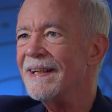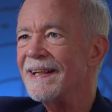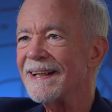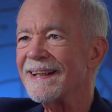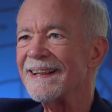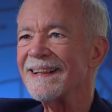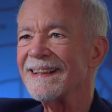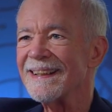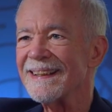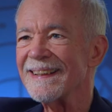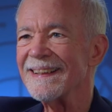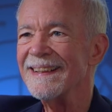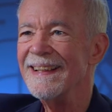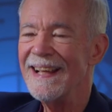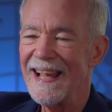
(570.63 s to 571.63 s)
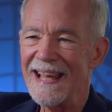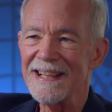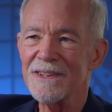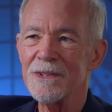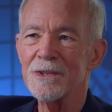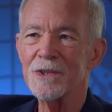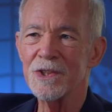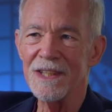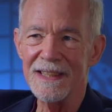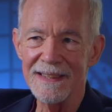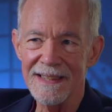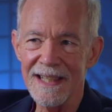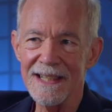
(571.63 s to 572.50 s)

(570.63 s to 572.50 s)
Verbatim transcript: uh, energy